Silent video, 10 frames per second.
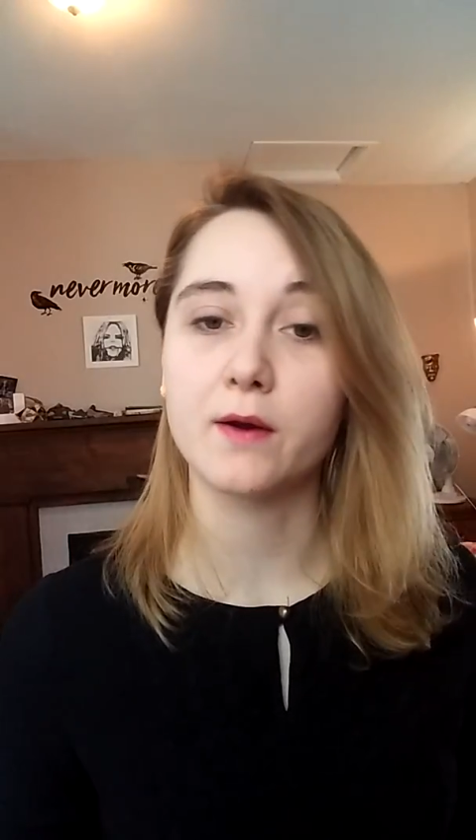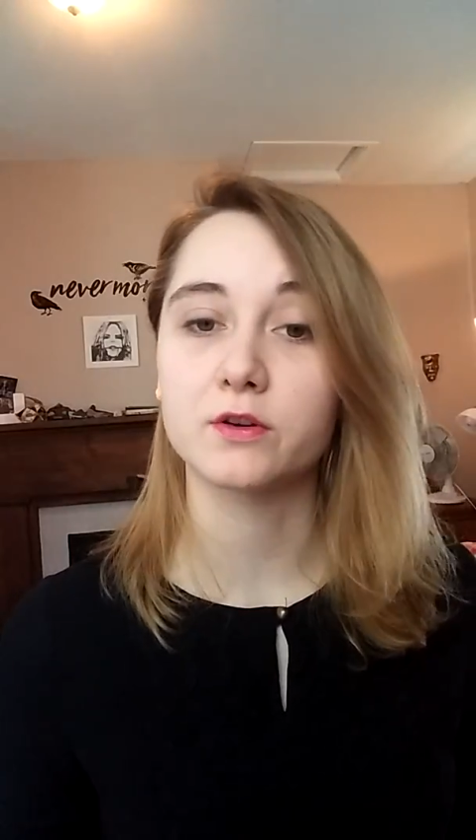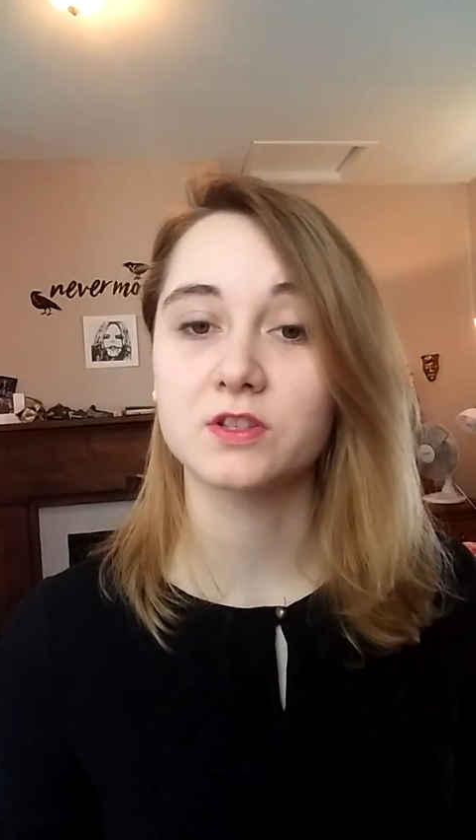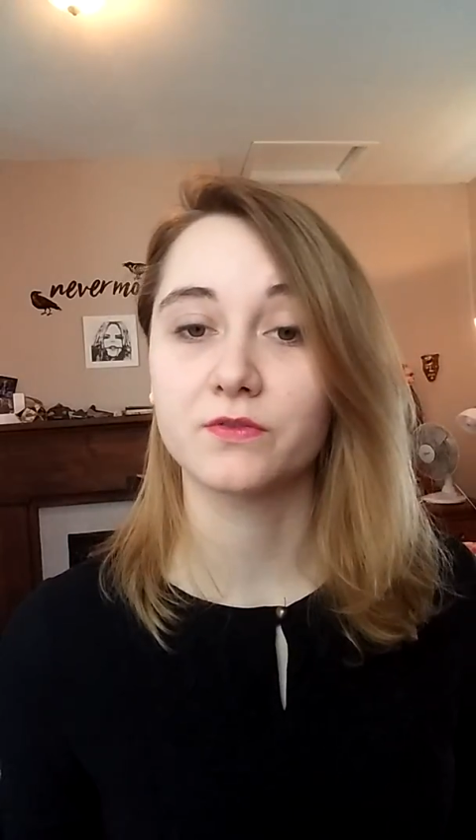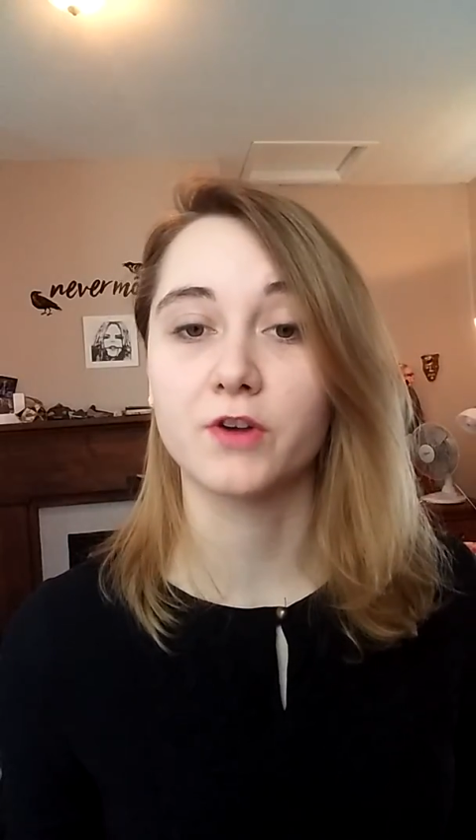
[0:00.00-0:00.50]

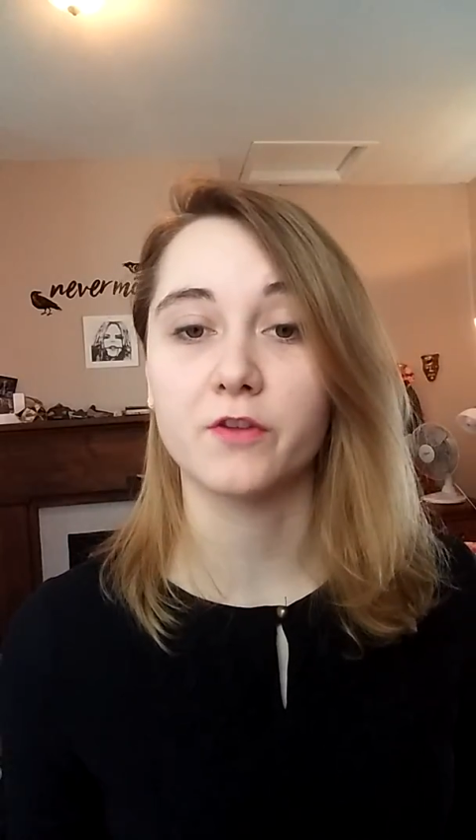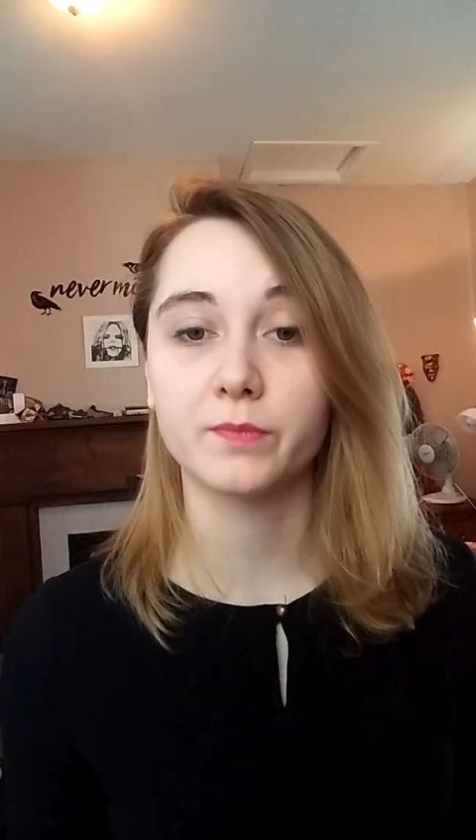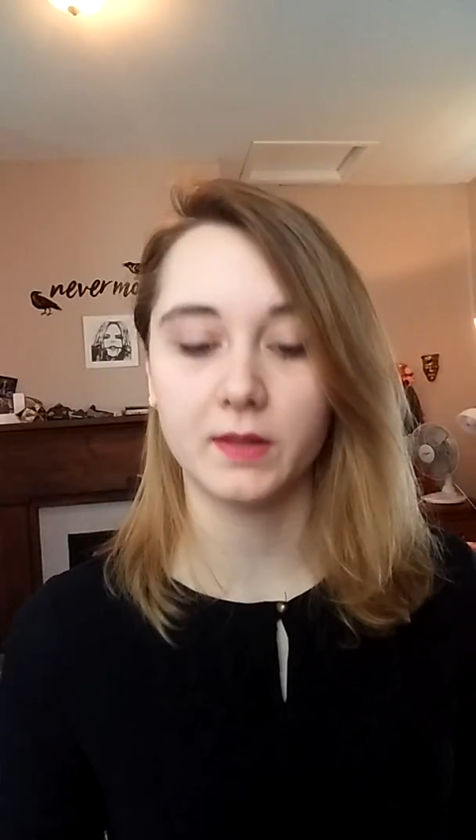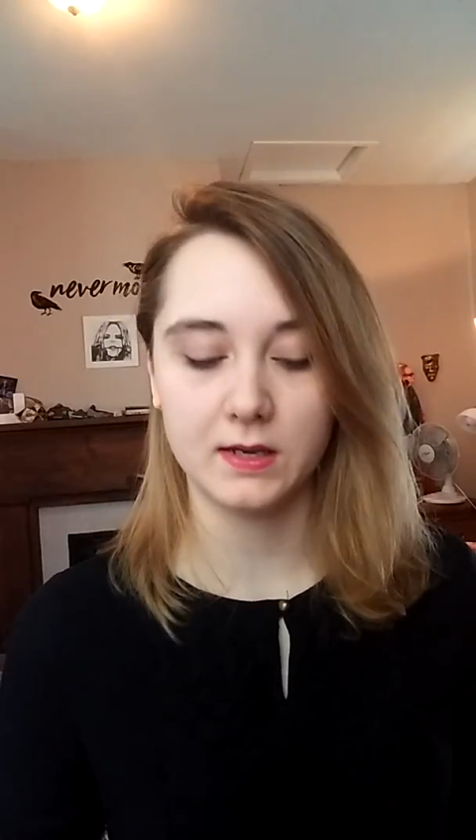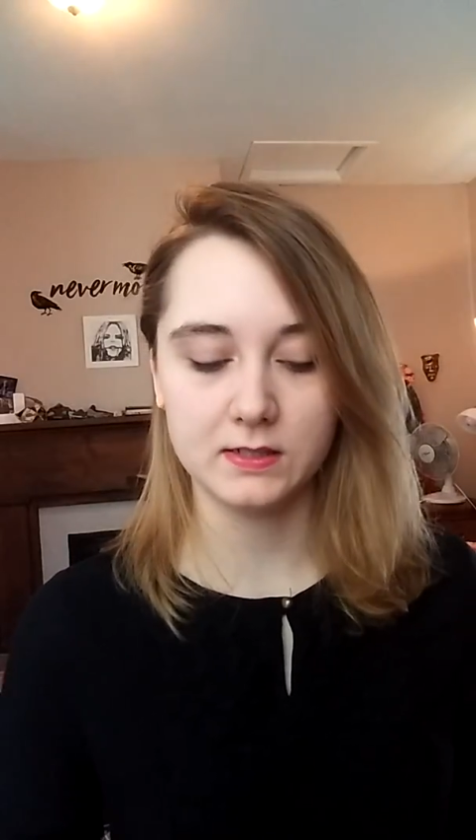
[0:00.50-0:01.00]
hours of
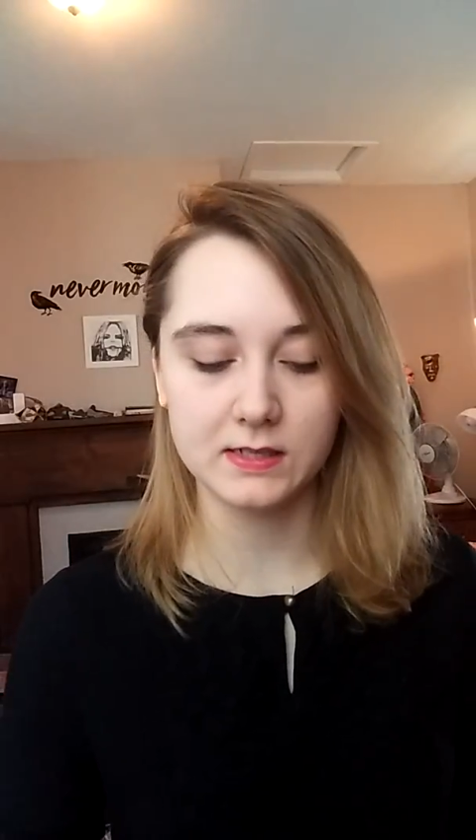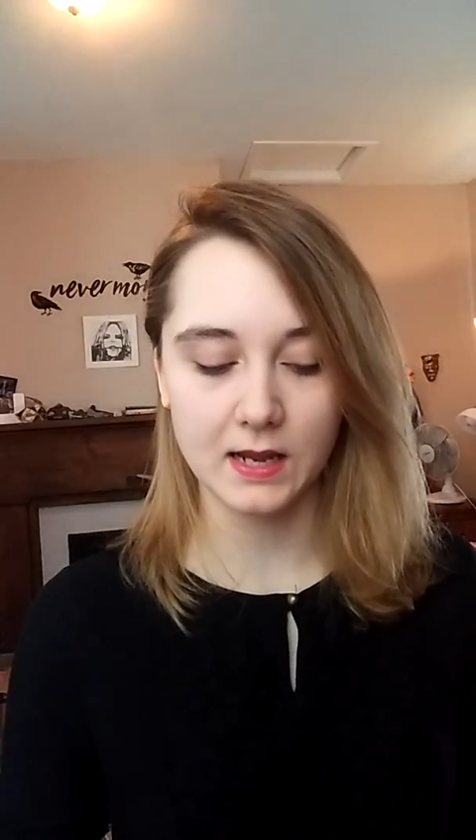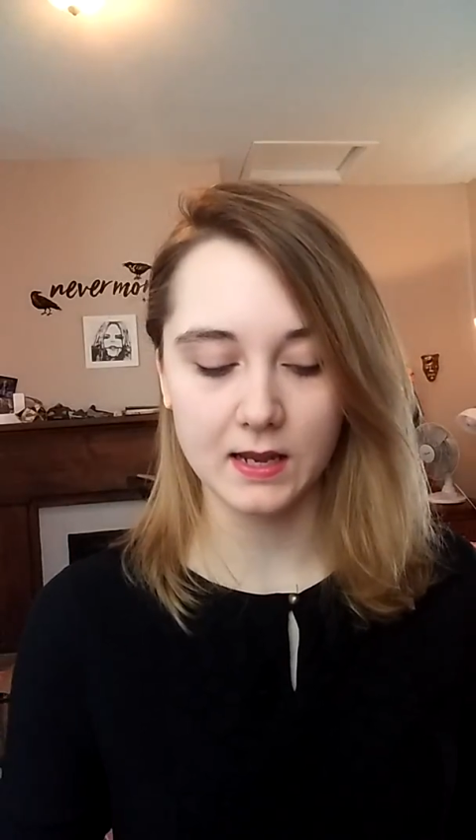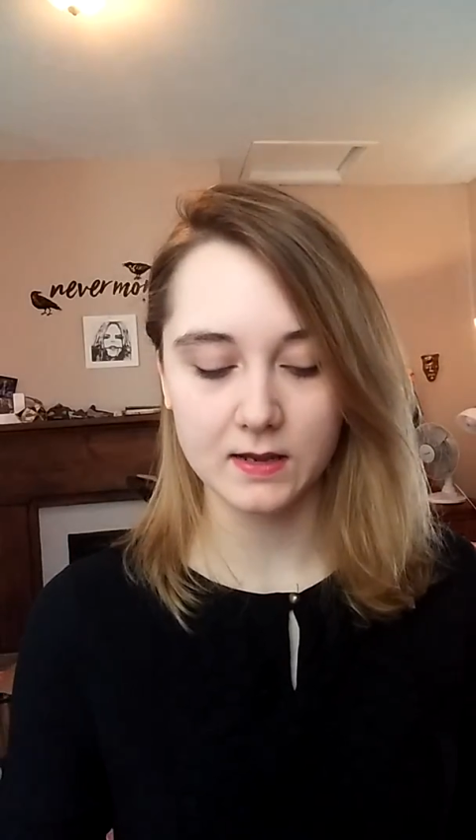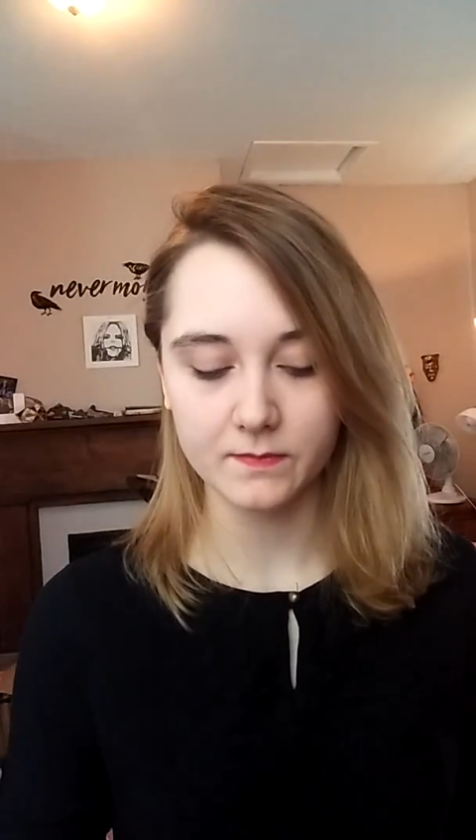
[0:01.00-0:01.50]
rough play a
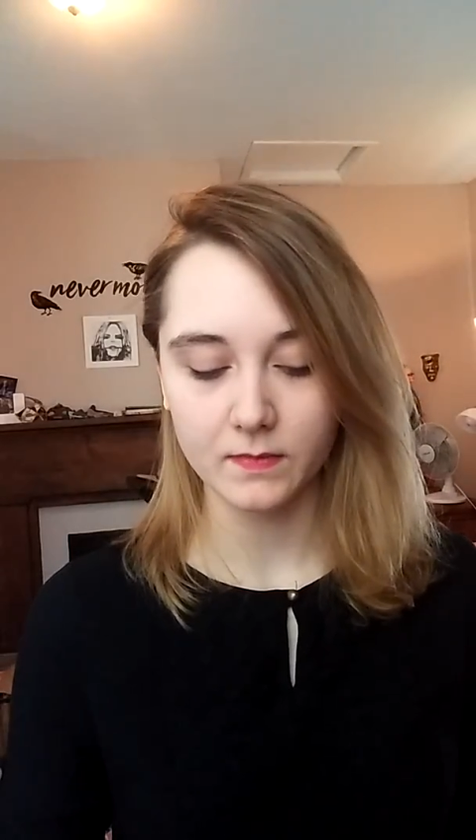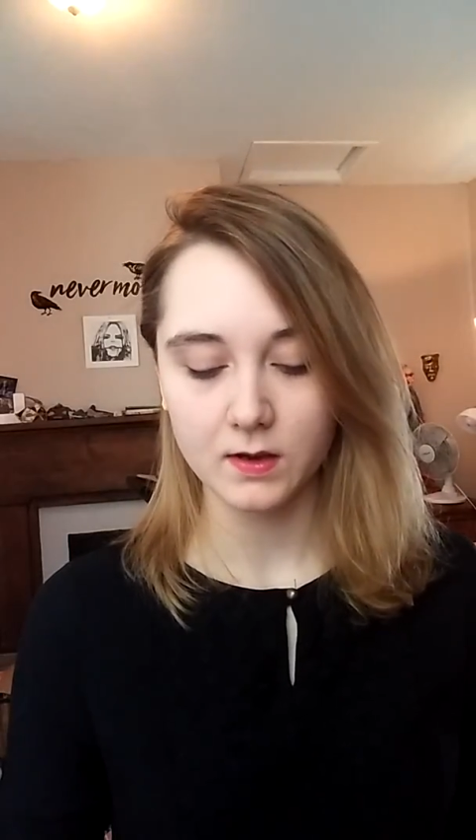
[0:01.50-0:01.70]
day.